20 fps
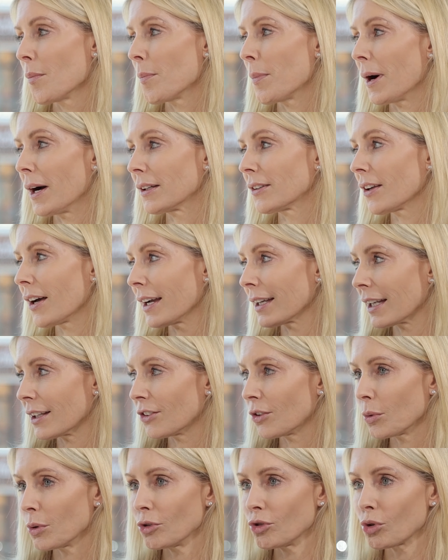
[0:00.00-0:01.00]
but I get
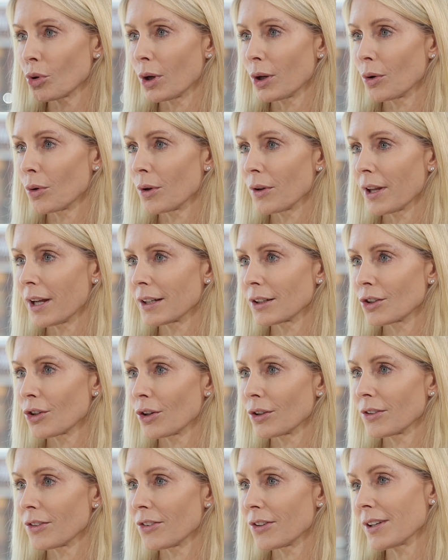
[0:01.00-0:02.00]
to enjoy all that
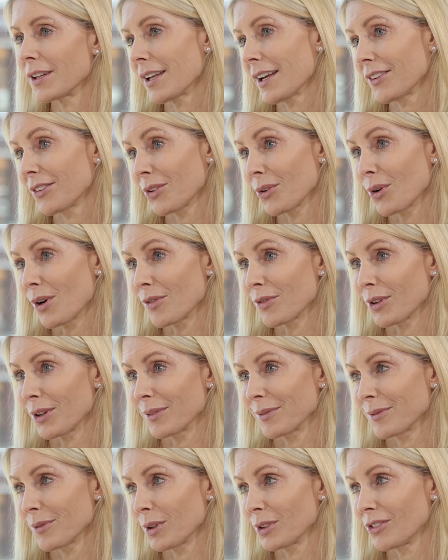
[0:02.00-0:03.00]
Garden City has to offer,
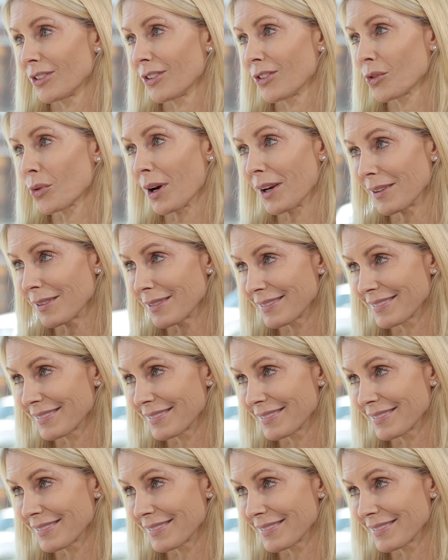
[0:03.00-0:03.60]
which is great.